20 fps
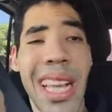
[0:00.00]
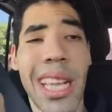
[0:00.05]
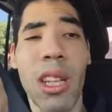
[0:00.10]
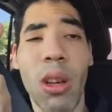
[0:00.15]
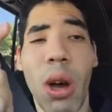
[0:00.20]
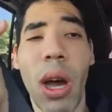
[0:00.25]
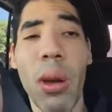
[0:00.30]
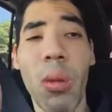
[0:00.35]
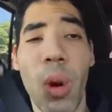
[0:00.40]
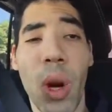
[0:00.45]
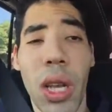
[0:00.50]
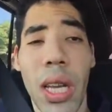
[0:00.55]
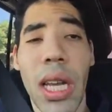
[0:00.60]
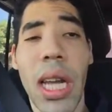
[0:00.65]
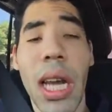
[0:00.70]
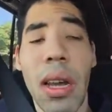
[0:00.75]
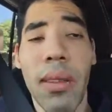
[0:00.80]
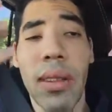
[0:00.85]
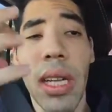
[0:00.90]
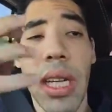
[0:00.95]
That's all I want.
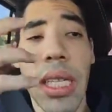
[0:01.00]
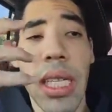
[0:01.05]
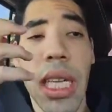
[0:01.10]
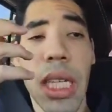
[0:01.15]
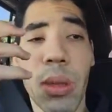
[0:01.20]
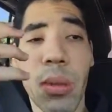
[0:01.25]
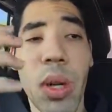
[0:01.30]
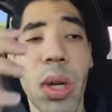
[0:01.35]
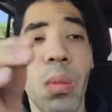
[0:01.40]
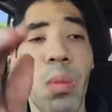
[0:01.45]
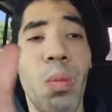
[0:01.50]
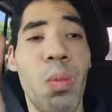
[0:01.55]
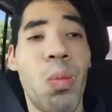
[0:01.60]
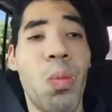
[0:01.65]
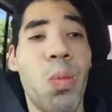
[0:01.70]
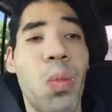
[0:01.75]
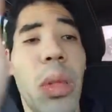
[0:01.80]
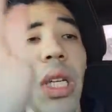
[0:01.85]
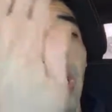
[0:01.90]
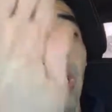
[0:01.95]
Anyway, until next one.
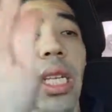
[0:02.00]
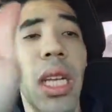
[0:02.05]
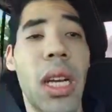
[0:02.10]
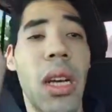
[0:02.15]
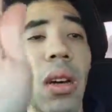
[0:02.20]
Peace